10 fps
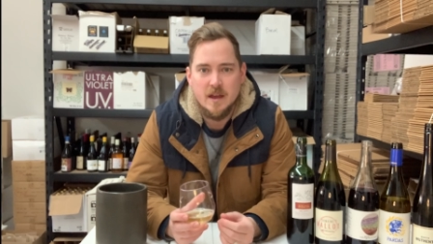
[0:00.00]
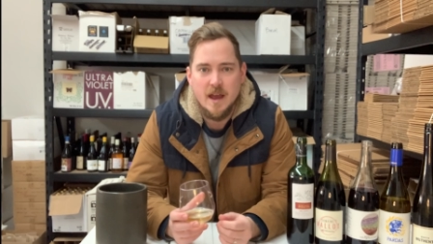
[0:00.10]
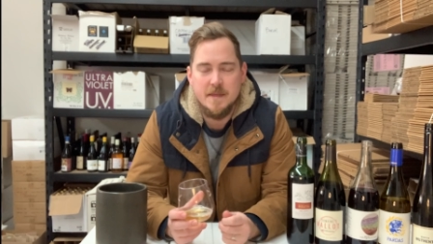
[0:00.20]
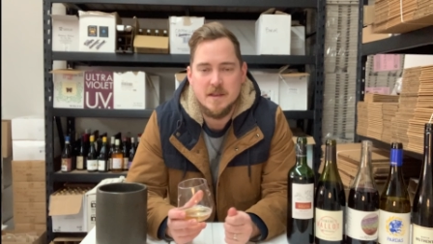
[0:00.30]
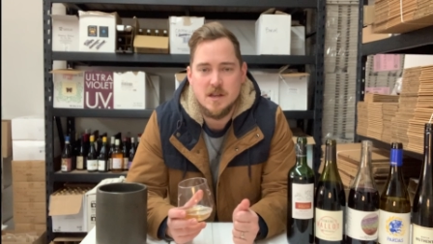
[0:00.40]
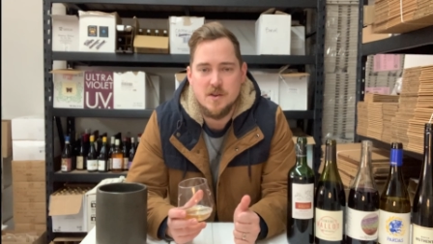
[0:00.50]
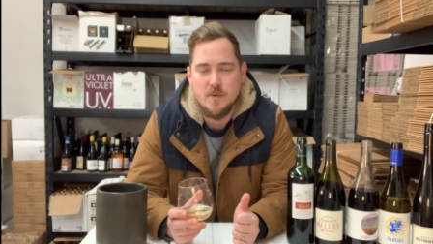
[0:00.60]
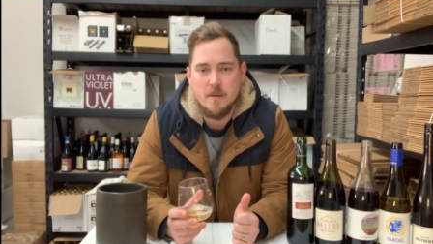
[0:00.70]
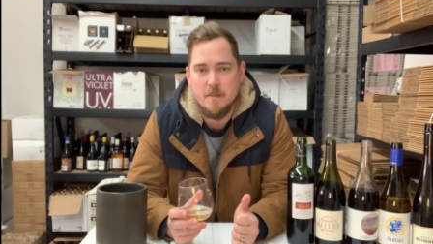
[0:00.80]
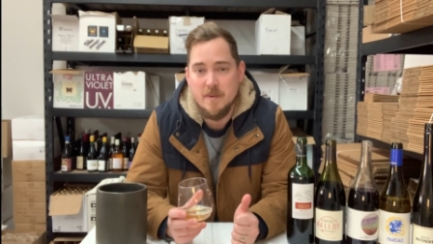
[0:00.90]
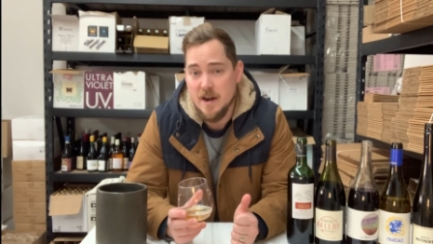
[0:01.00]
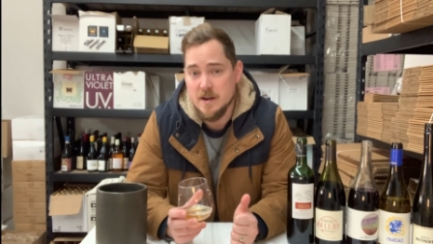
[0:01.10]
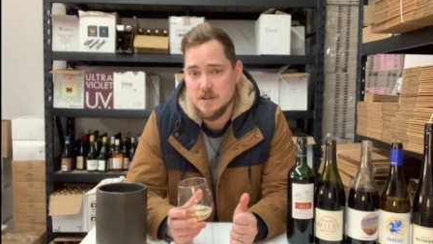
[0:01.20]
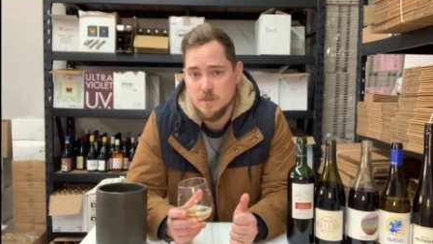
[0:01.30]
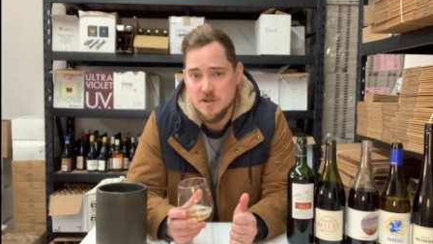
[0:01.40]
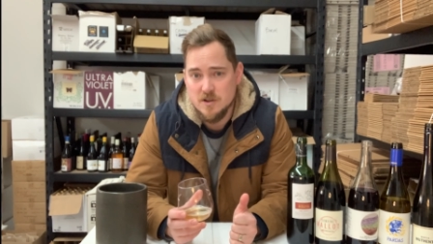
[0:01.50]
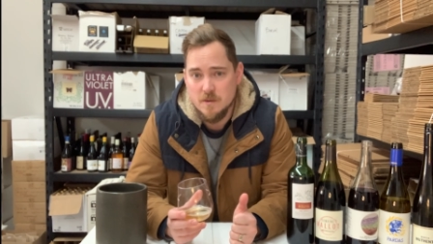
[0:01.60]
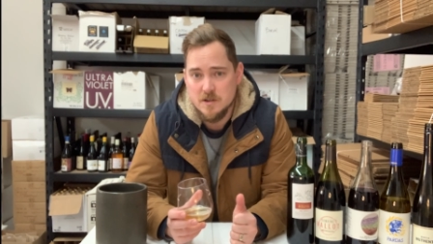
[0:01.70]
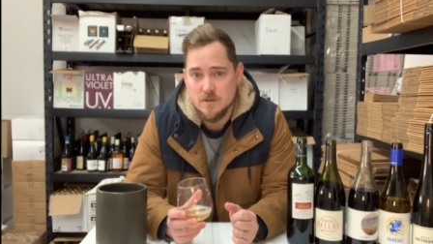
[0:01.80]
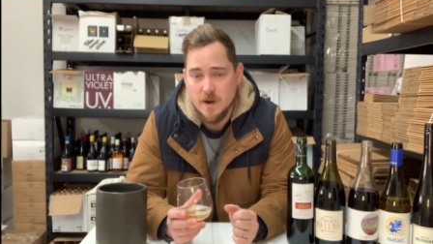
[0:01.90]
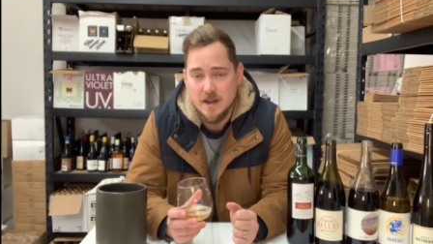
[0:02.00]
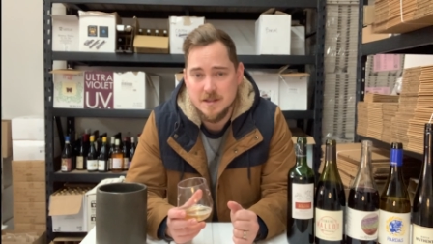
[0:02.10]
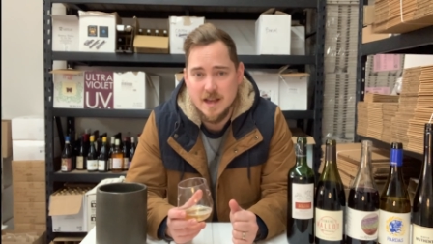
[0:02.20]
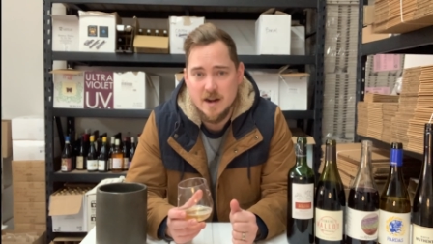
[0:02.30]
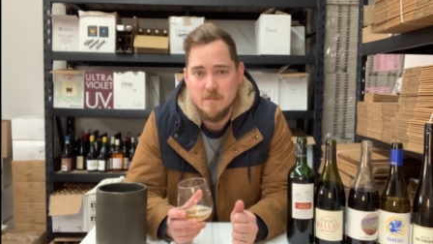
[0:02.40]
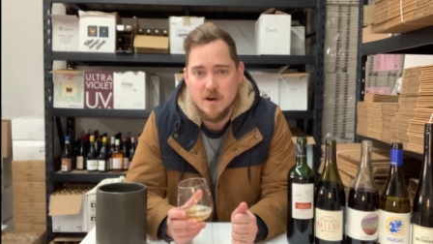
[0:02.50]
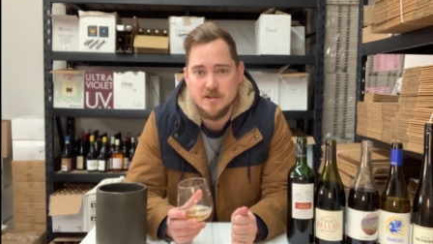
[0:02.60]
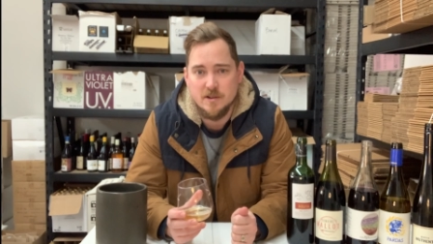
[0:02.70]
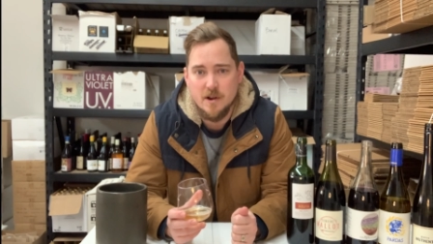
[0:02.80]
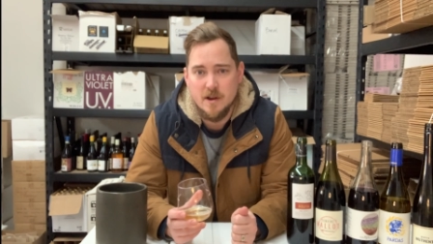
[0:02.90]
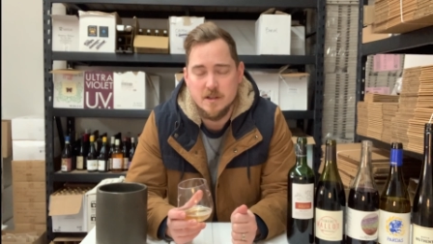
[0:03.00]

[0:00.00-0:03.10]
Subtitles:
and this is from the Penedès region, which is right outside of Barcelona.